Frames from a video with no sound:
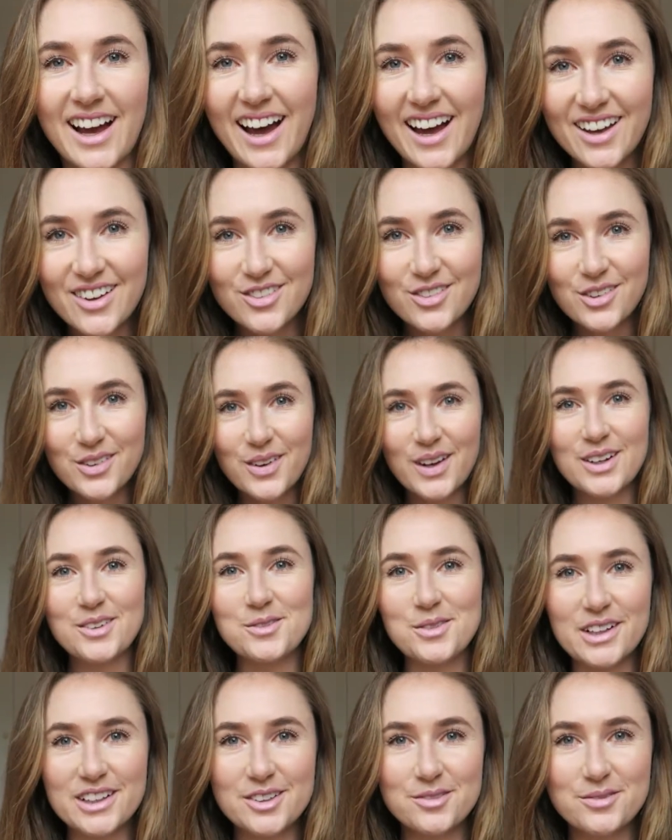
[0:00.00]
Hi
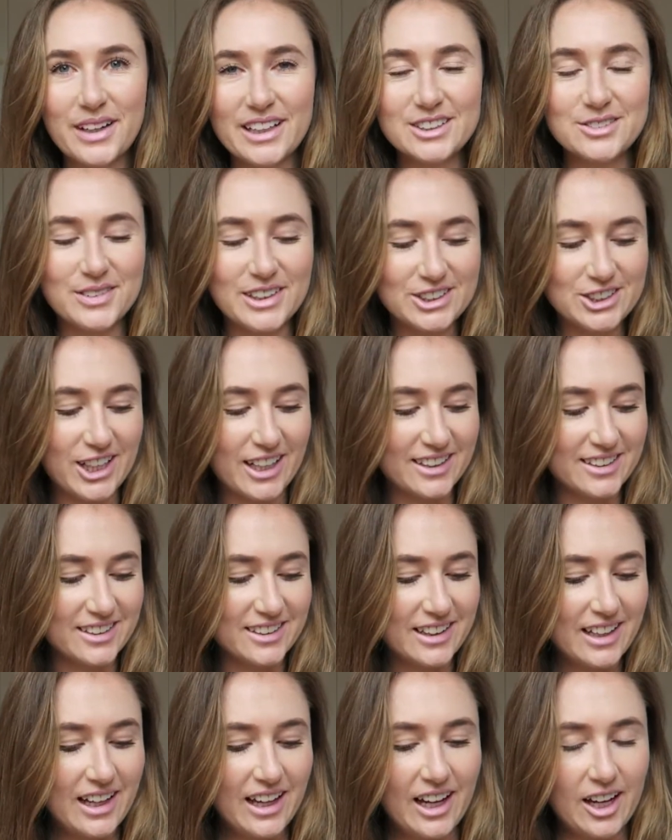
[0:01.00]
everyone, welcome back to my
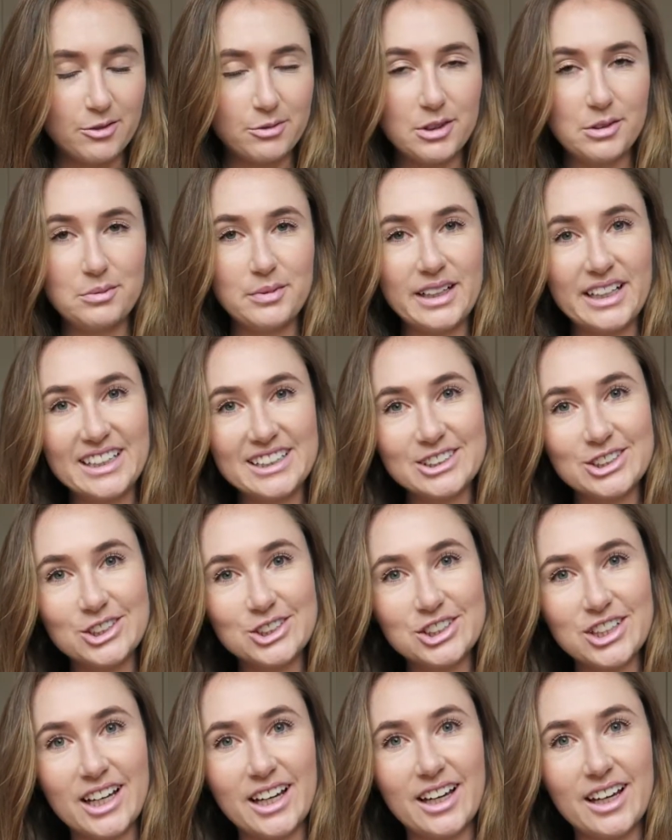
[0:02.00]
channel. I've been meaning to
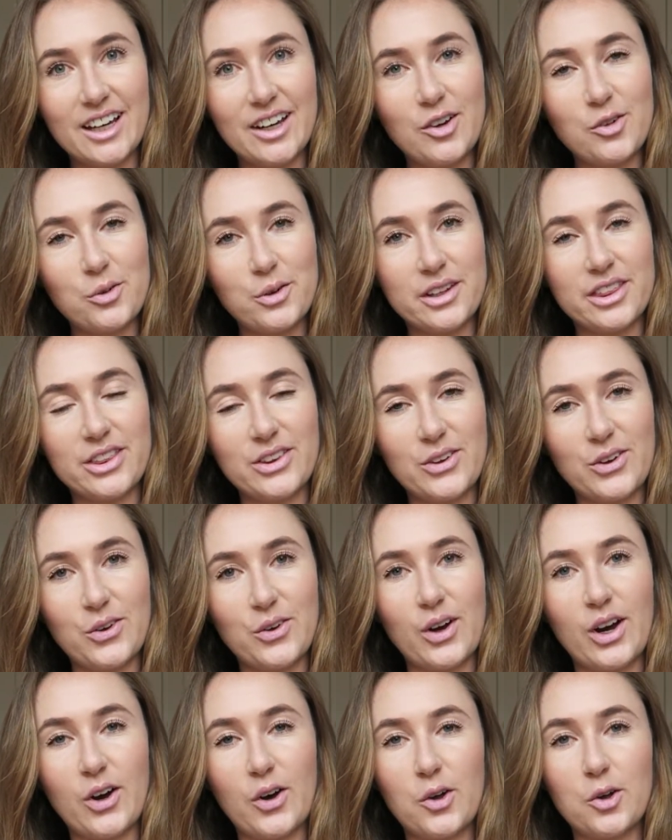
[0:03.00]
share with
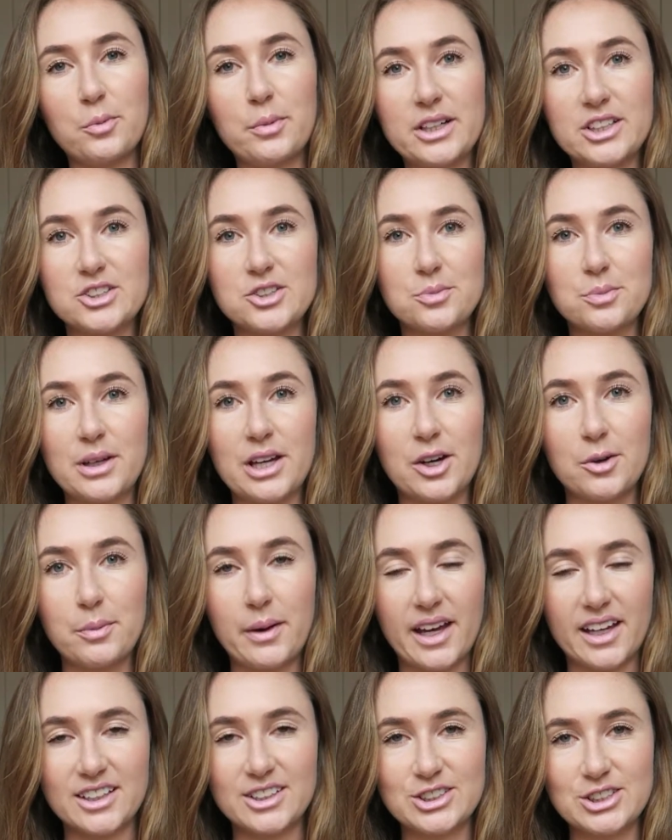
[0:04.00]
you a whole bunch of PR
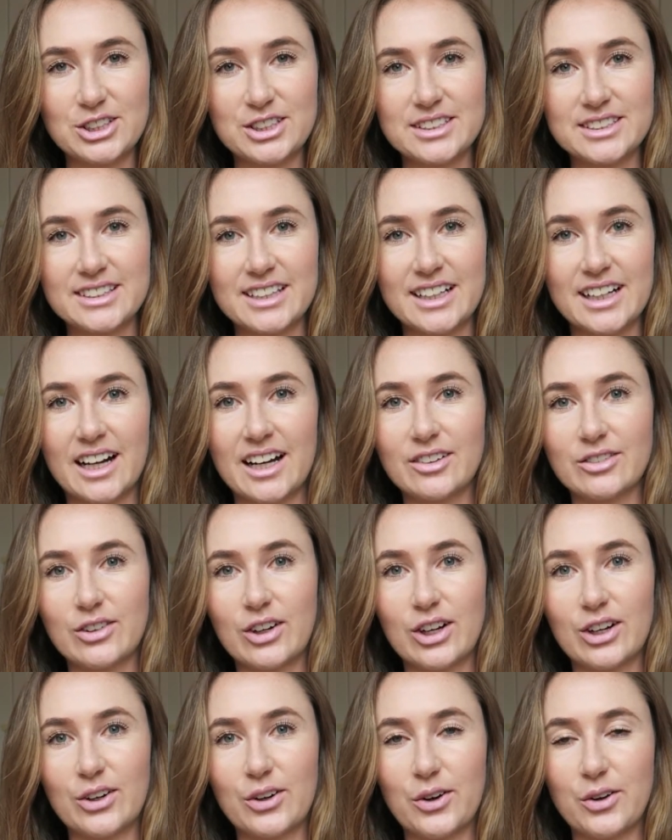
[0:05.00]
packages that I've
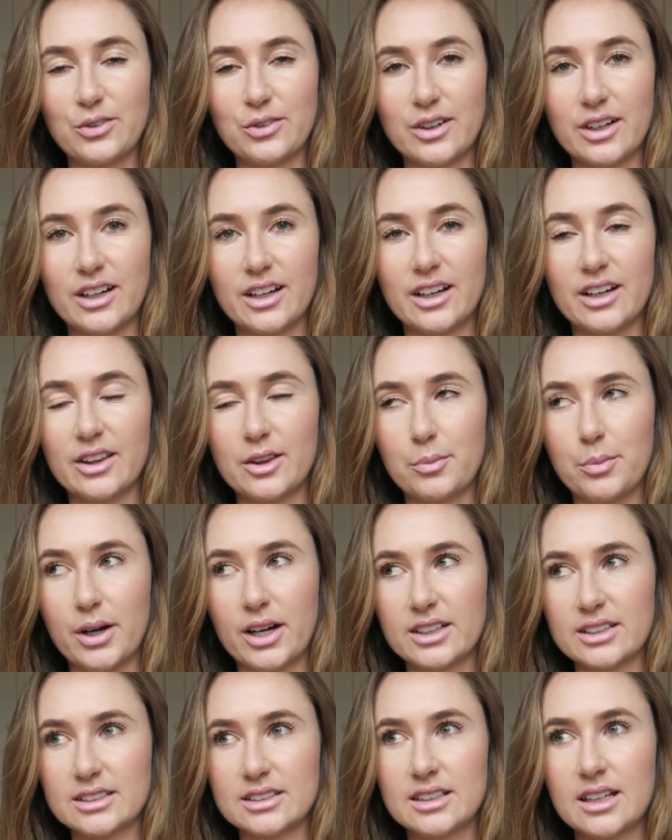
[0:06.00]
got over the
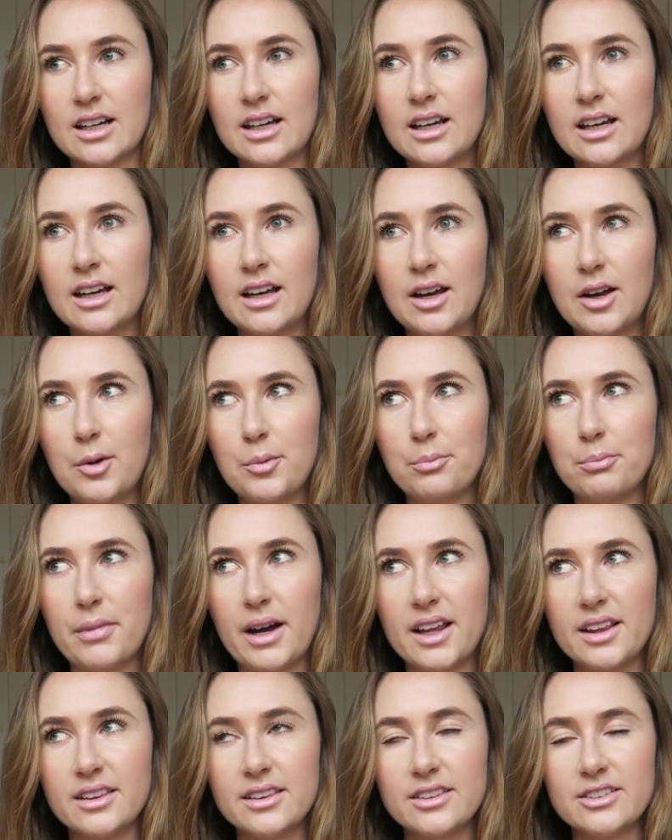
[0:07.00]
past
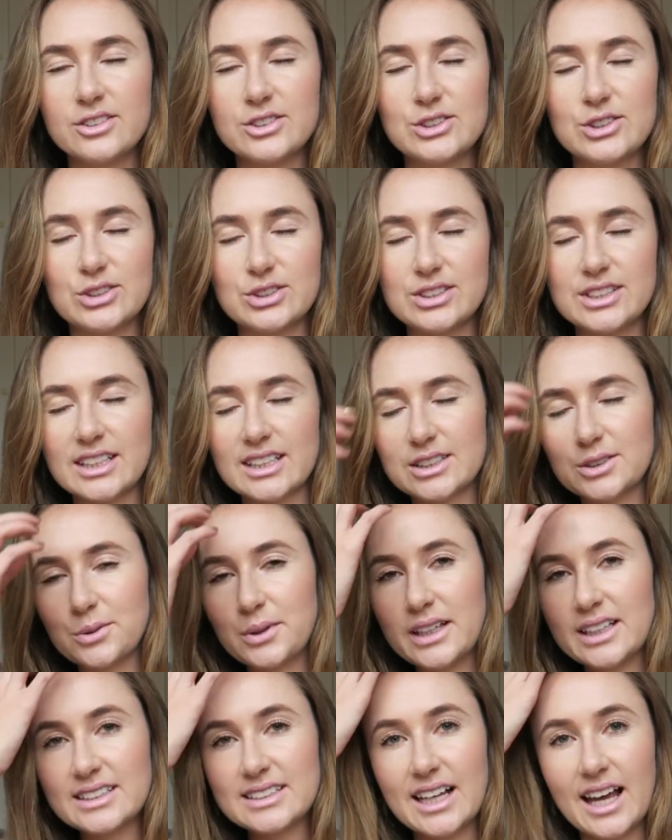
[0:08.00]
month to 6
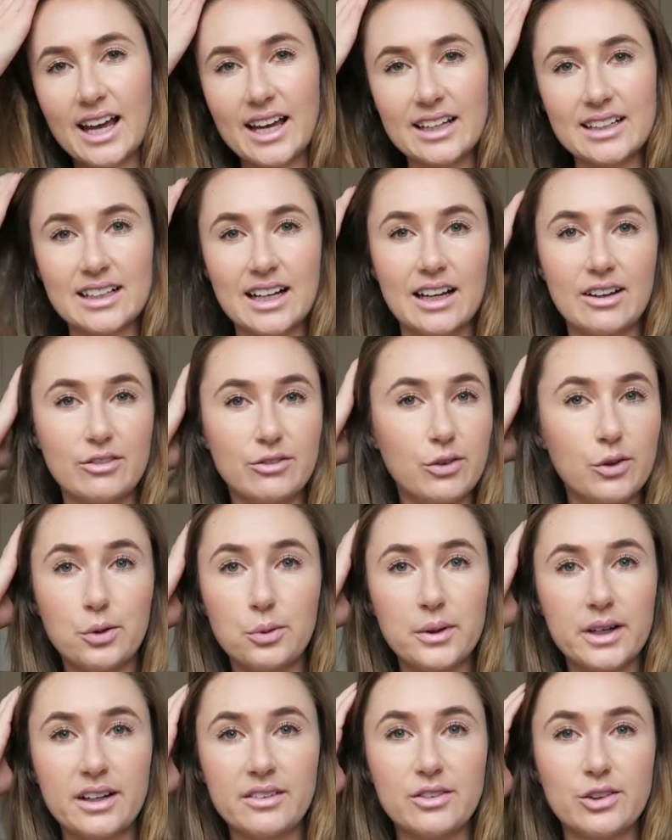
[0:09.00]
weeks, and for
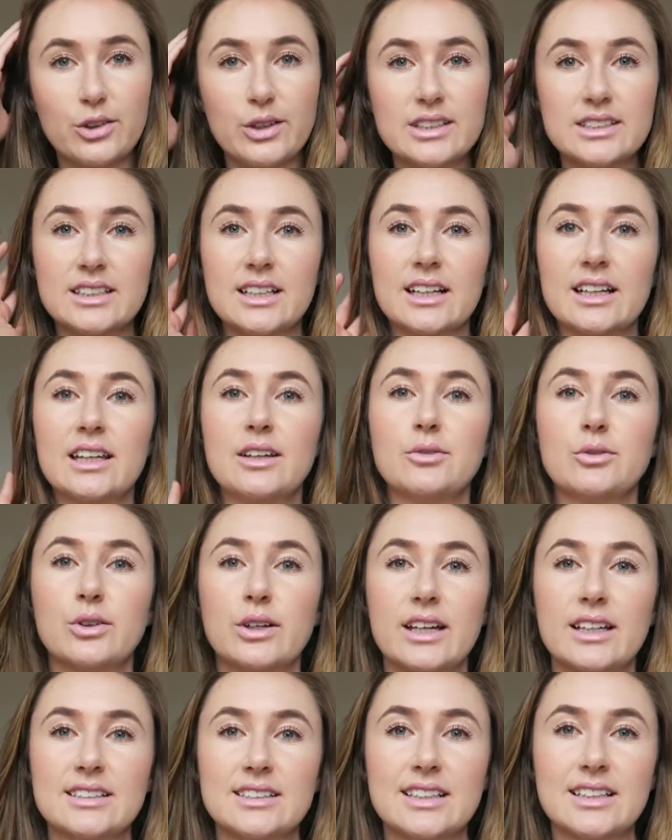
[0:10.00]
whatever reason I keep
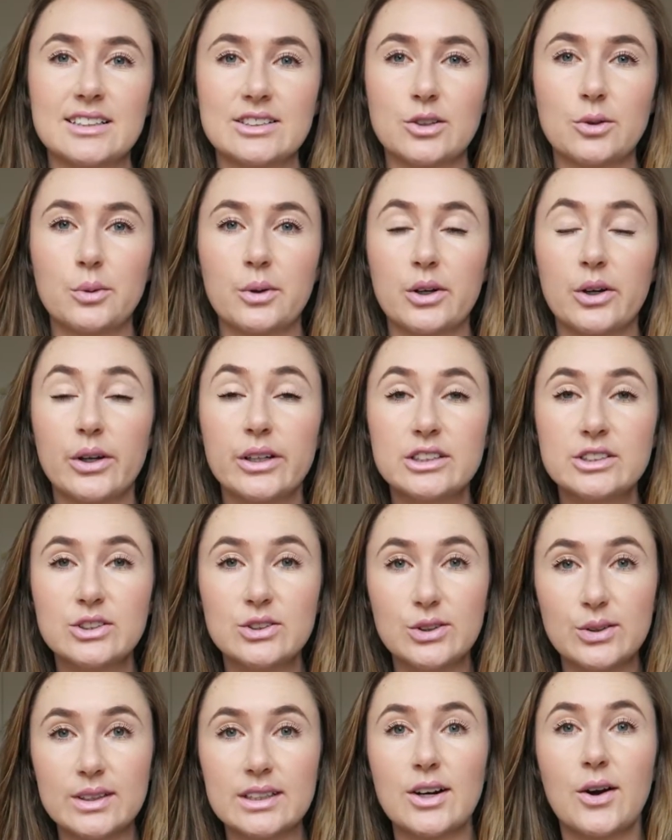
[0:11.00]
forgetting, so we're going to
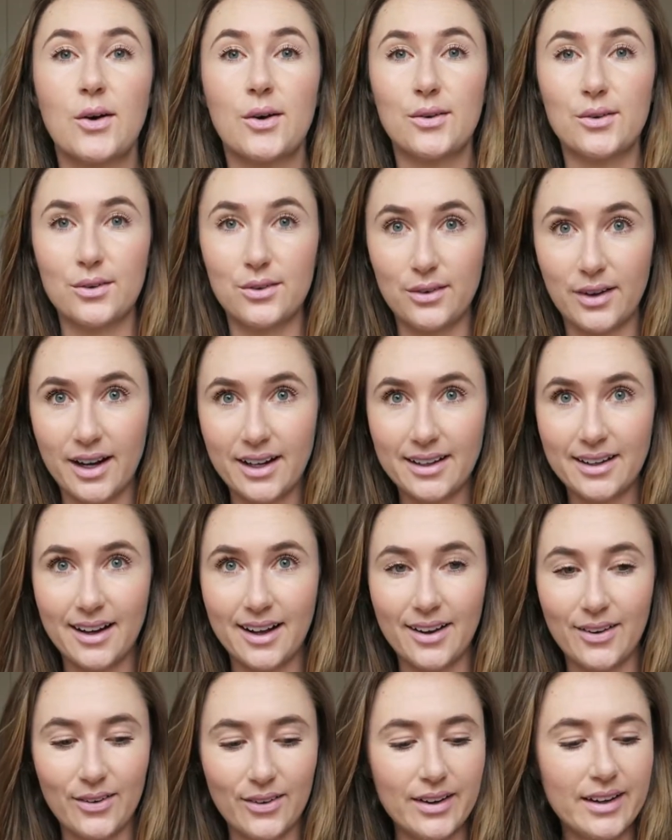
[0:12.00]
do it right
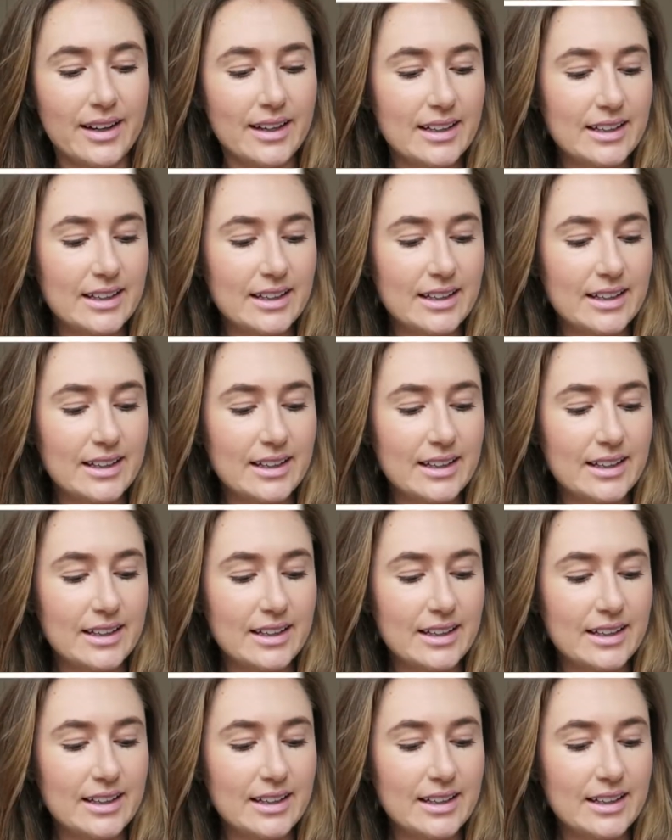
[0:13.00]
now.